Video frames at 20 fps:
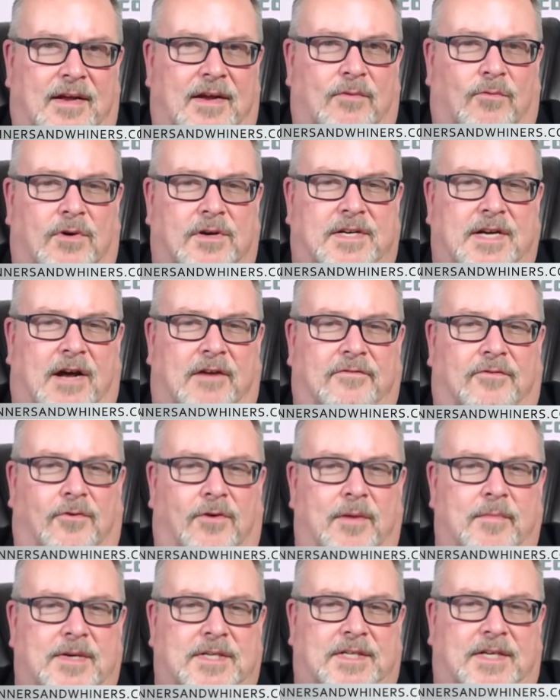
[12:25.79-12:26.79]
worked out
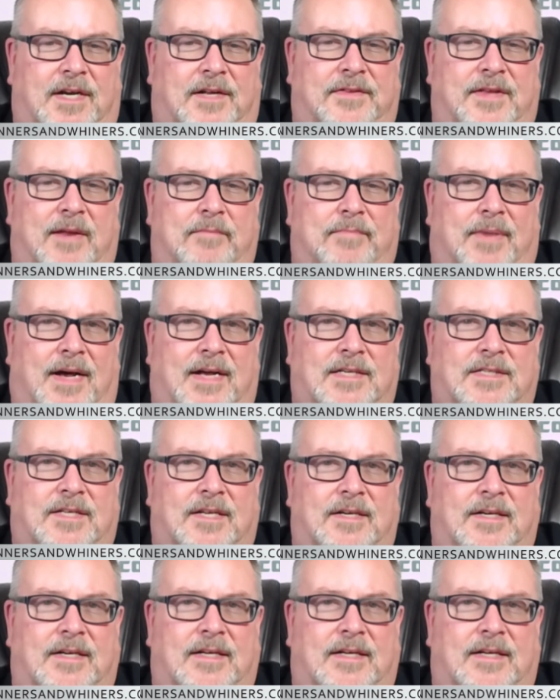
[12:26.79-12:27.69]
for him as he got that Boston